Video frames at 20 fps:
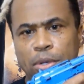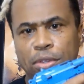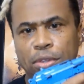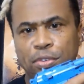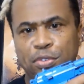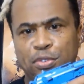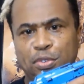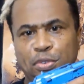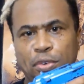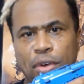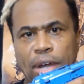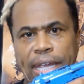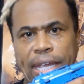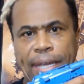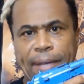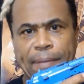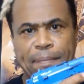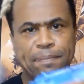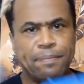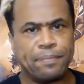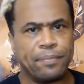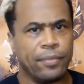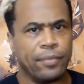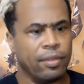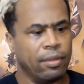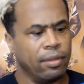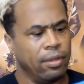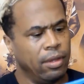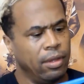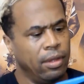the frame
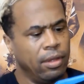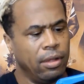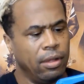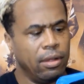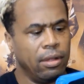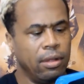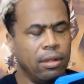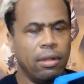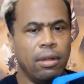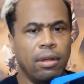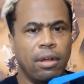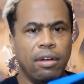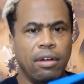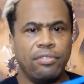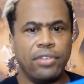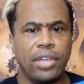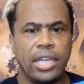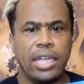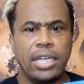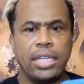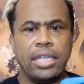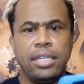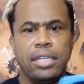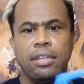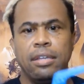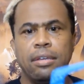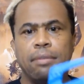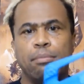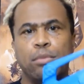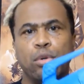of any
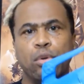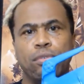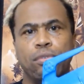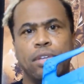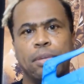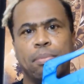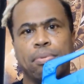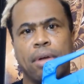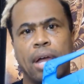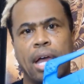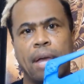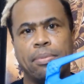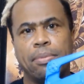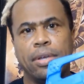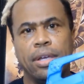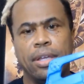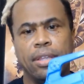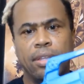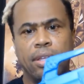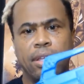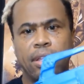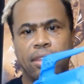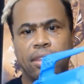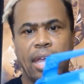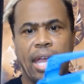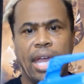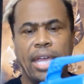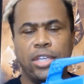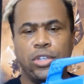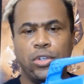movie prop gun
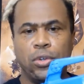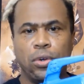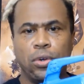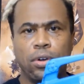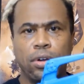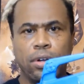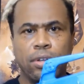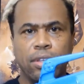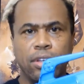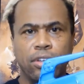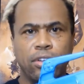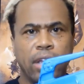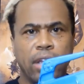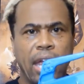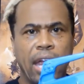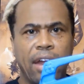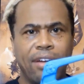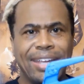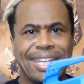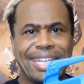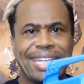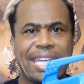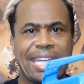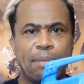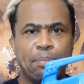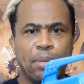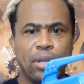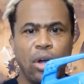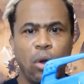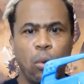that you're carrying. Keep it
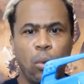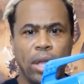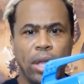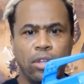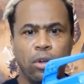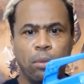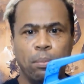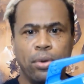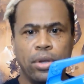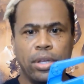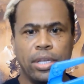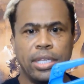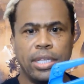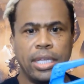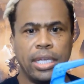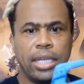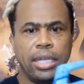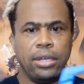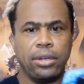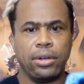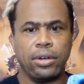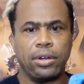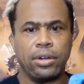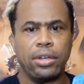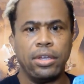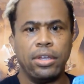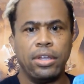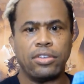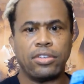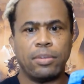away, don't put it here.
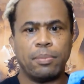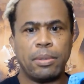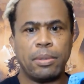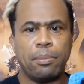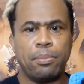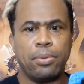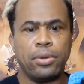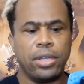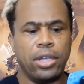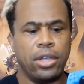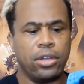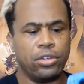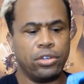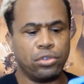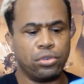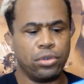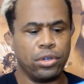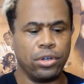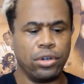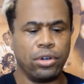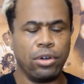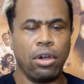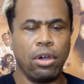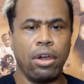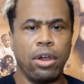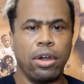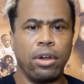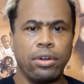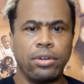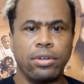Some people put it here in the trigger
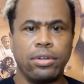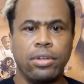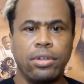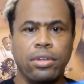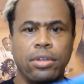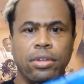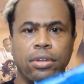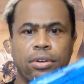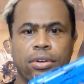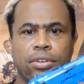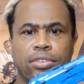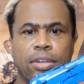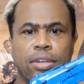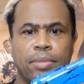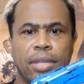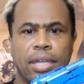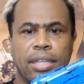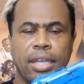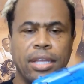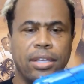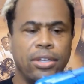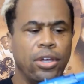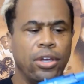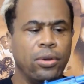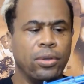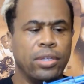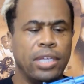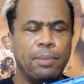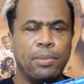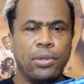guard something like that. No,
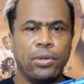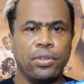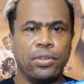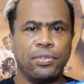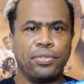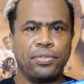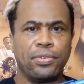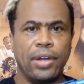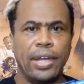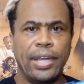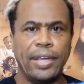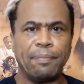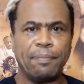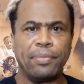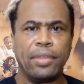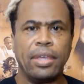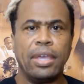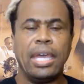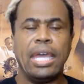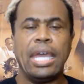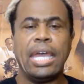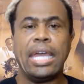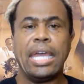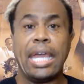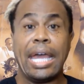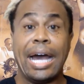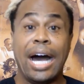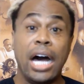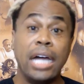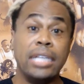keep it on the frame
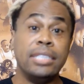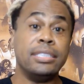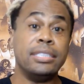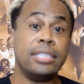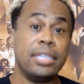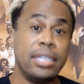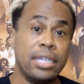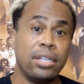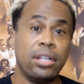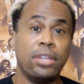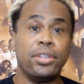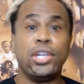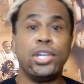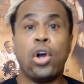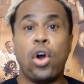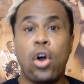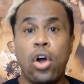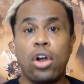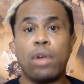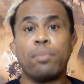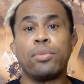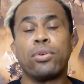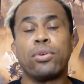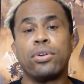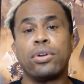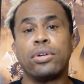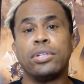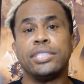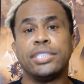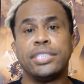until the
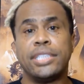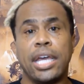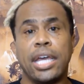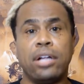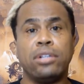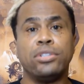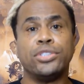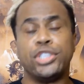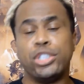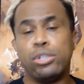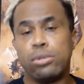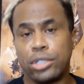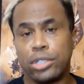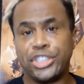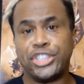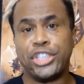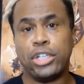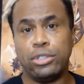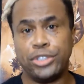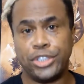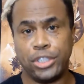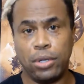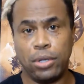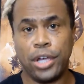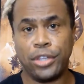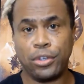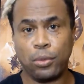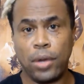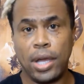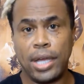armorer tells you or shows you
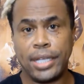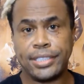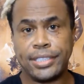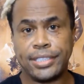otherwise.